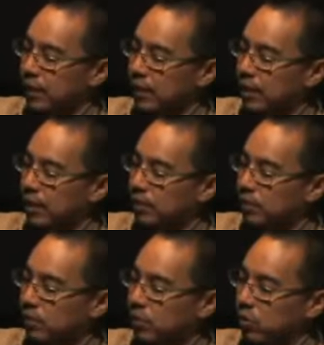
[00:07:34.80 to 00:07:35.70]
And
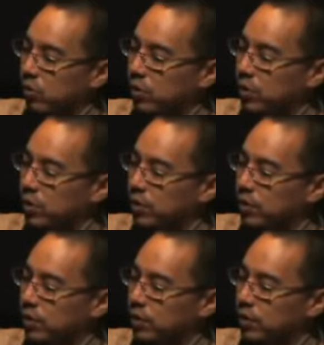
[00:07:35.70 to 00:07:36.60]
then, you know,
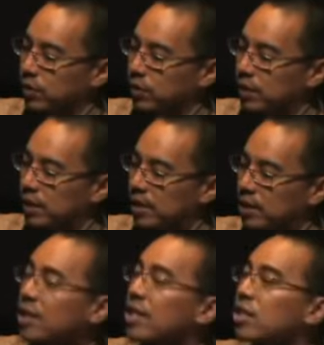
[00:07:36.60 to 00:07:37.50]
there's a
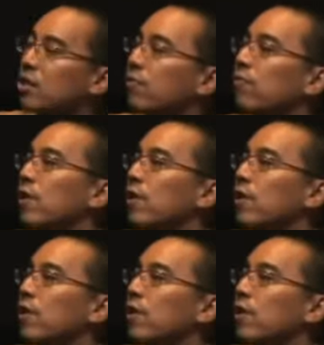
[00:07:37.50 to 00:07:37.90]
sense of